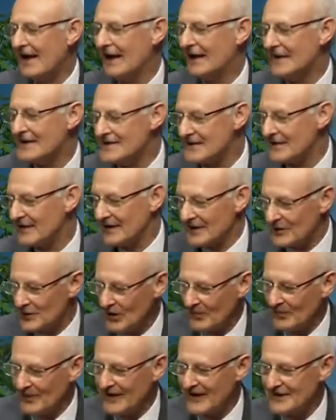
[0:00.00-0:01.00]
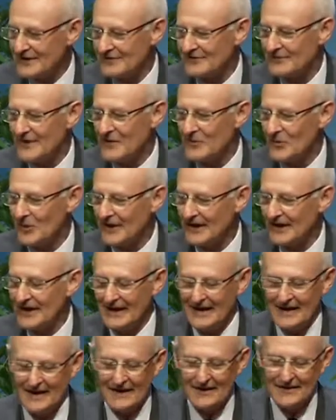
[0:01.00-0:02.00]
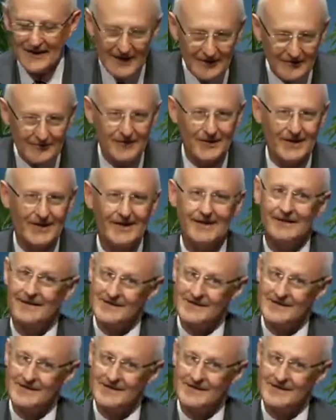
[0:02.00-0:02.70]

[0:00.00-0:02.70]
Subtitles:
It's a rather complicated framework. Thankfully,